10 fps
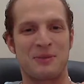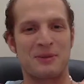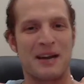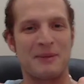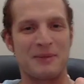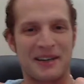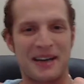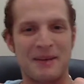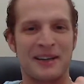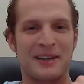from time to
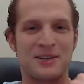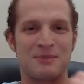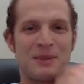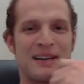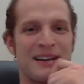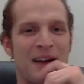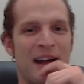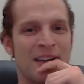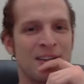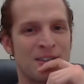time I could just be
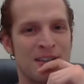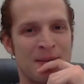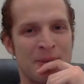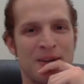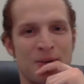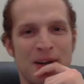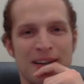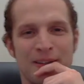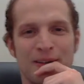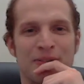a
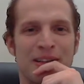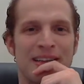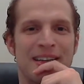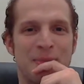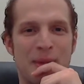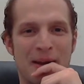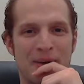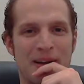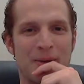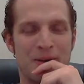regular affiliate in
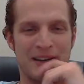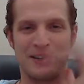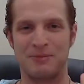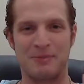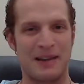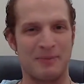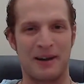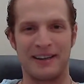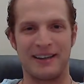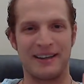Power Network and just make
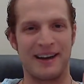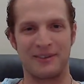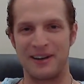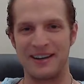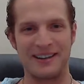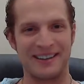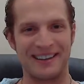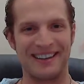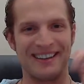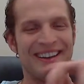money and not run
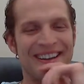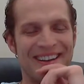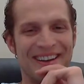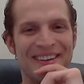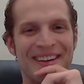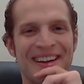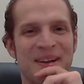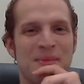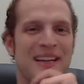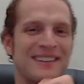anything, you know?
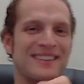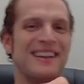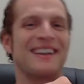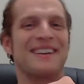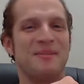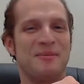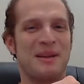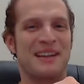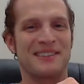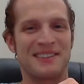Because
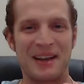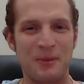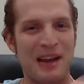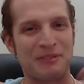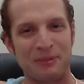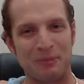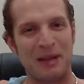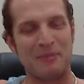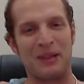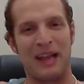we have to
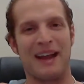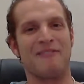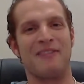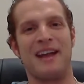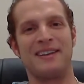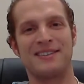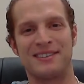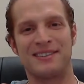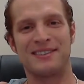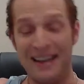like plan
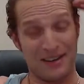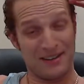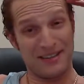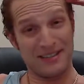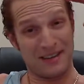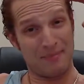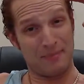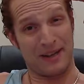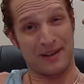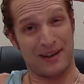events. This
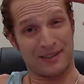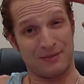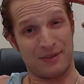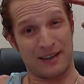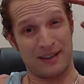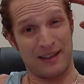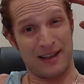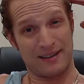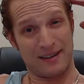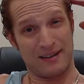company costs
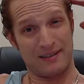like